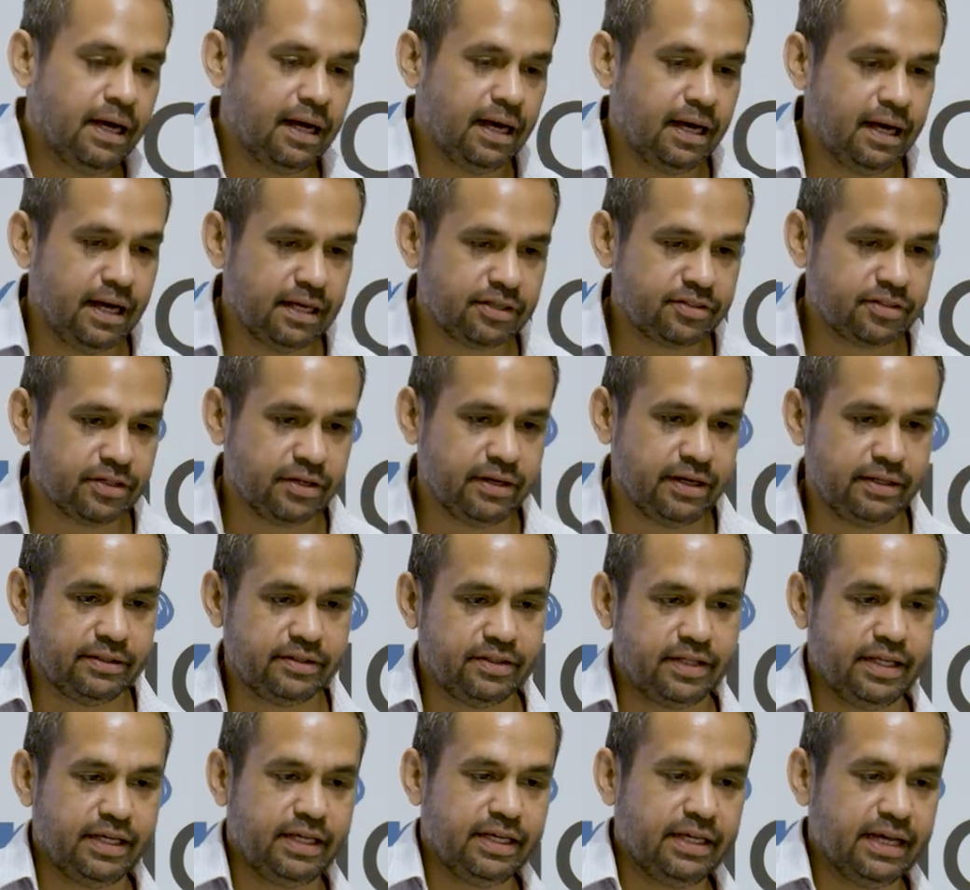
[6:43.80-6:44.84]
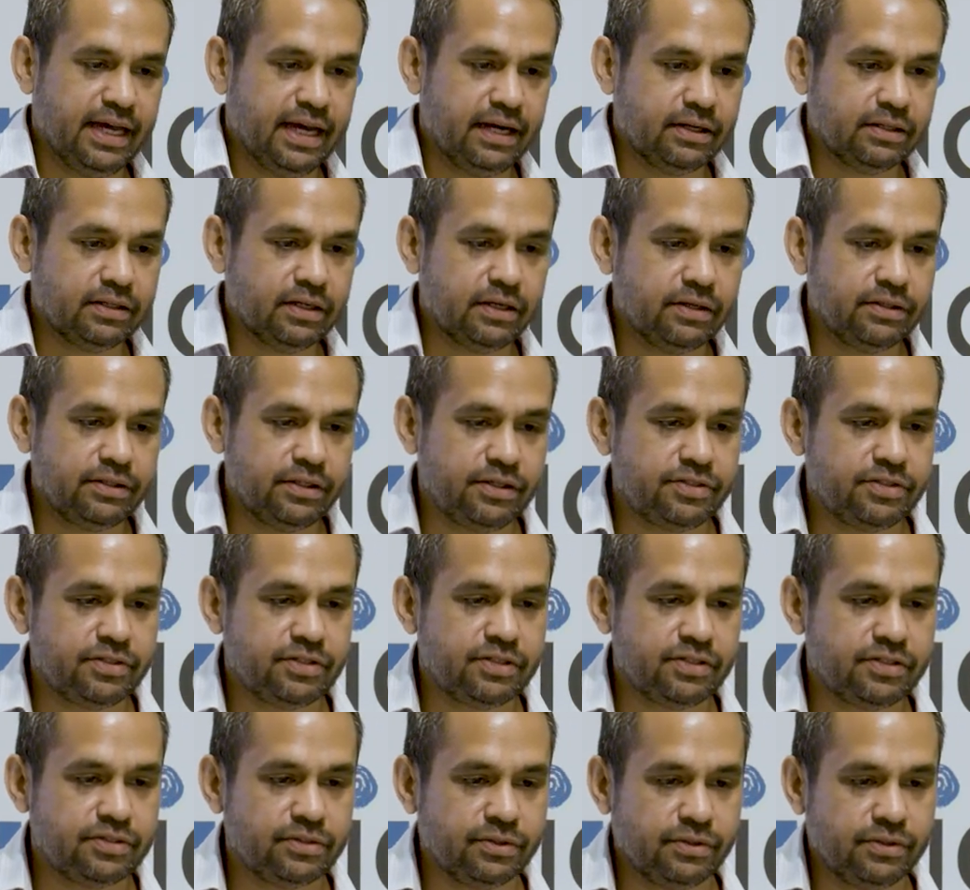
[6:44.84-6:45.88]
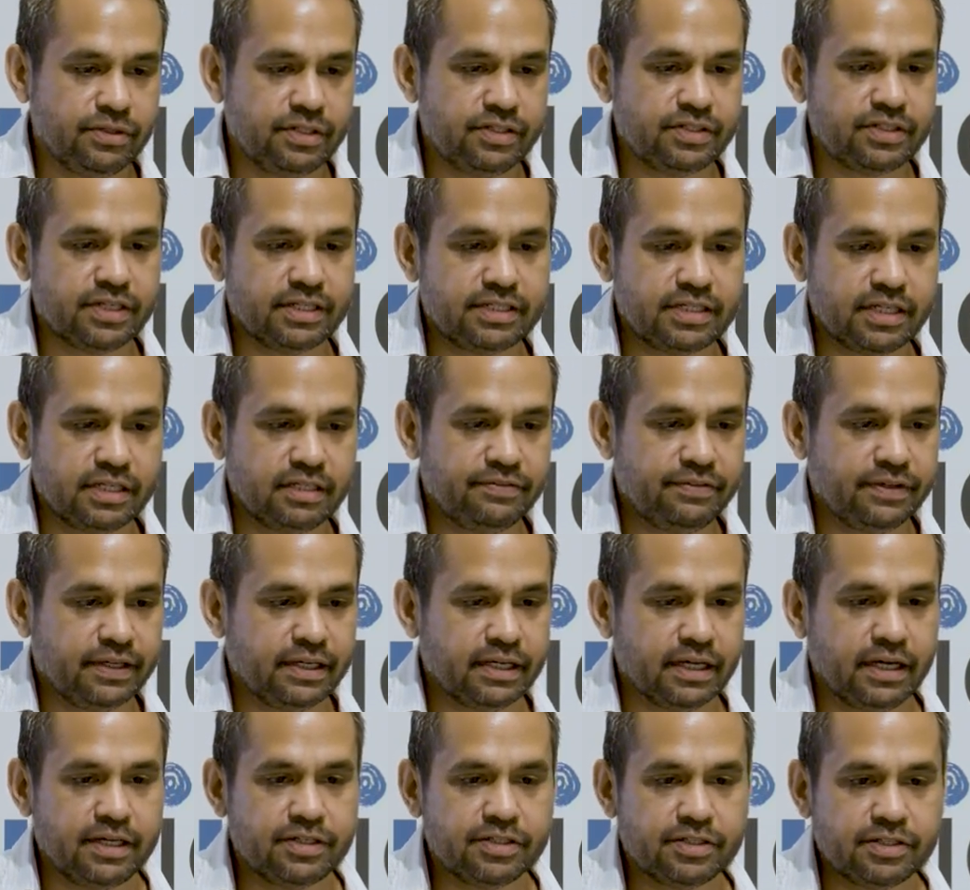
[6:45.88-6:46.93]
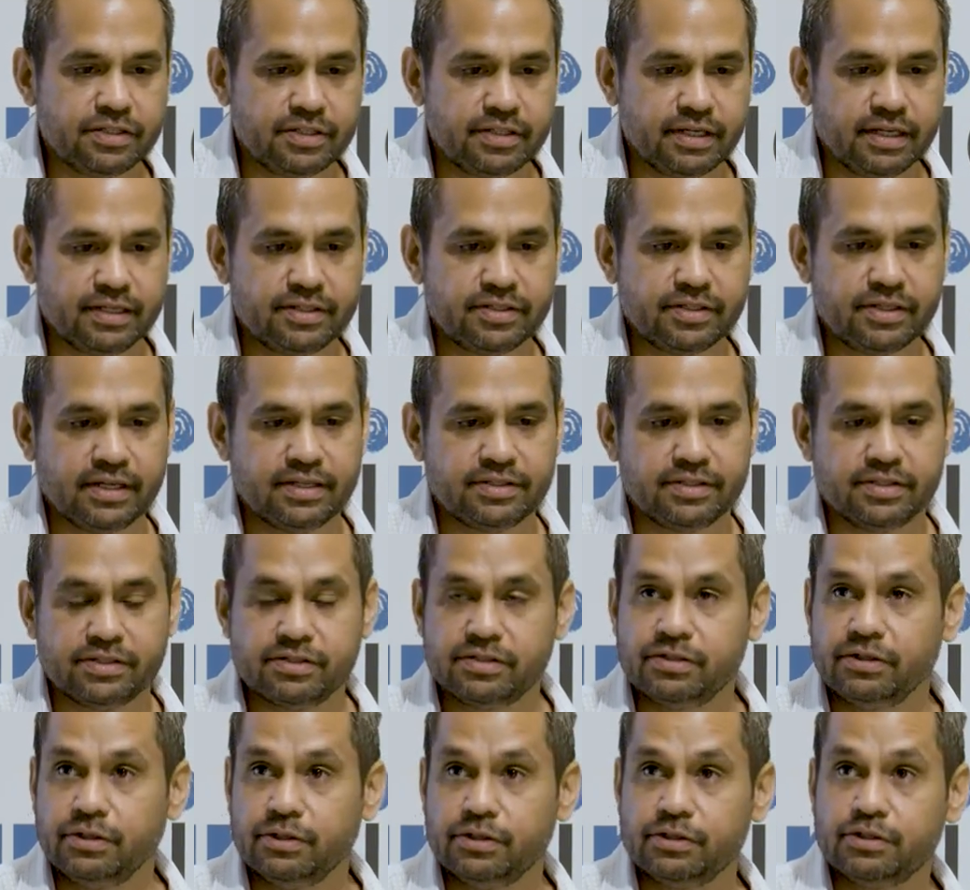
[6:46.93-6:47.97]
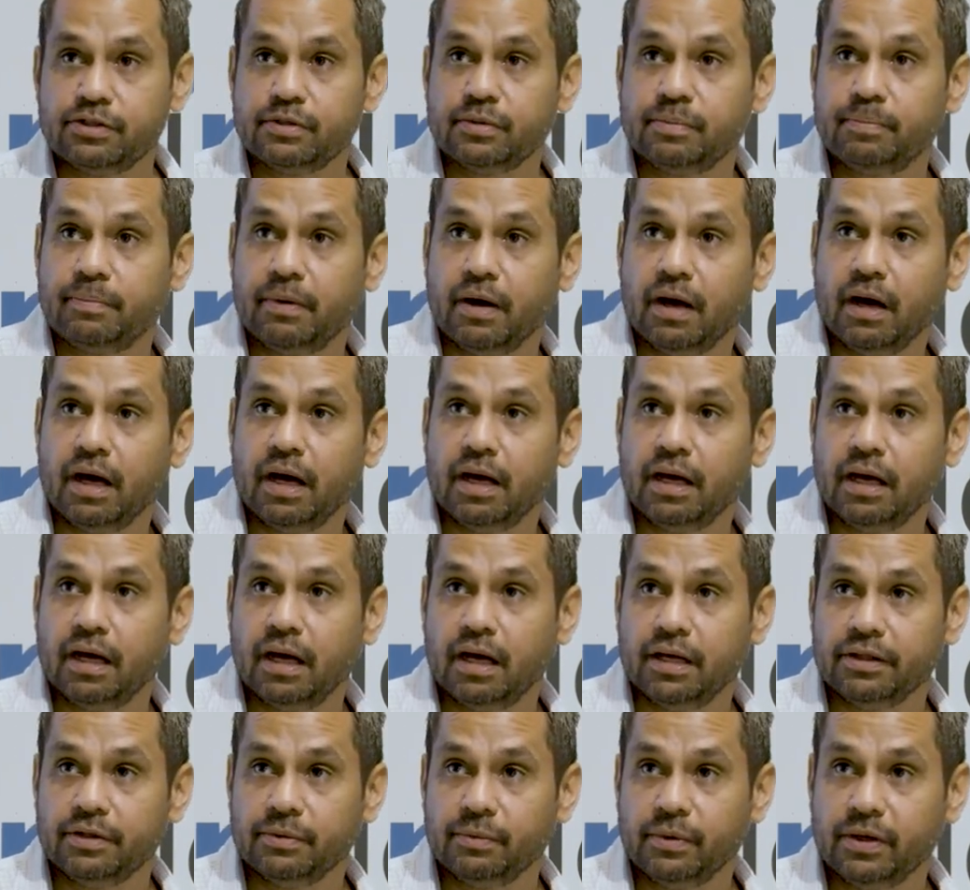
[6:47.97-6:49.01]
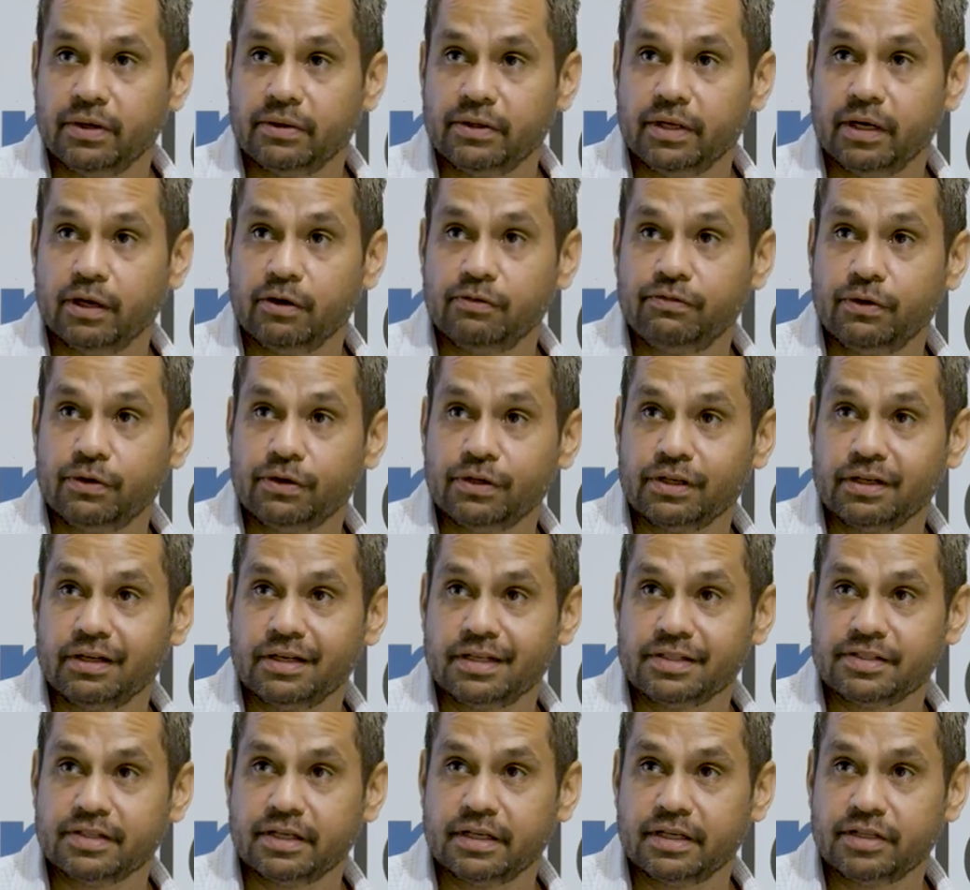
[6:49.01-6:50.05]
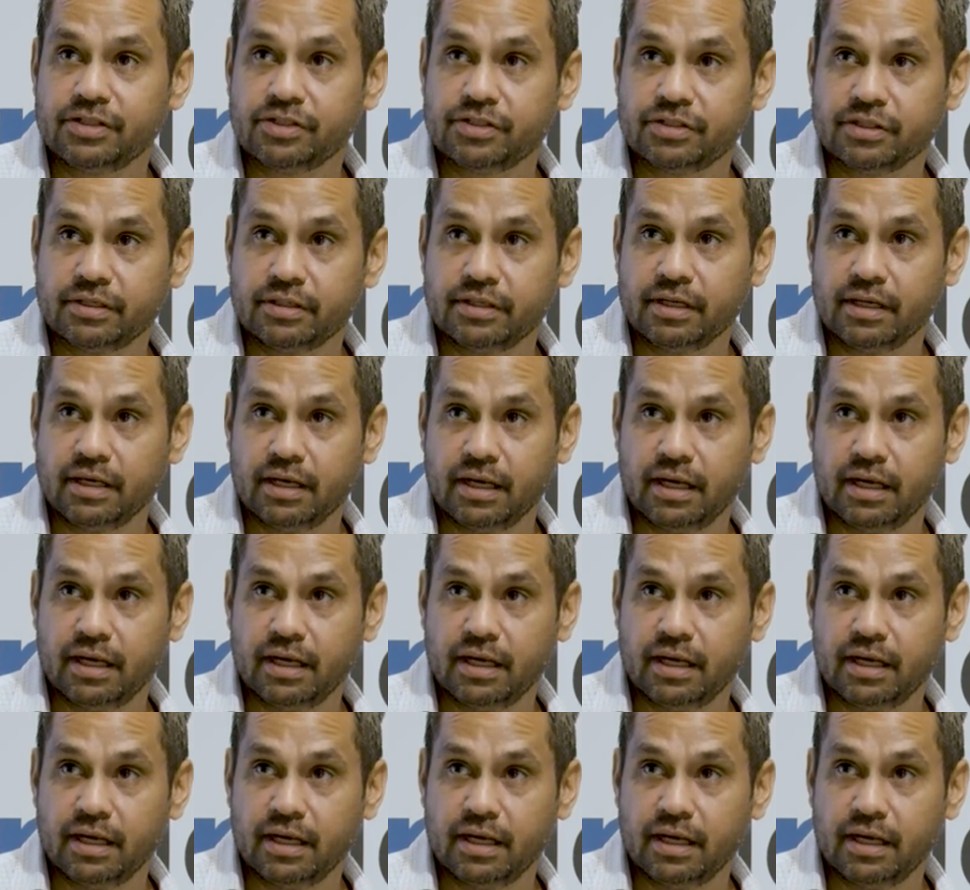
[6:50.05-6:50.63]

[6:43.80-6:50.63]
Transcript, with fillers: Uh, so the alcohol use disorders identification test as it's used by uh, the World Health Organization.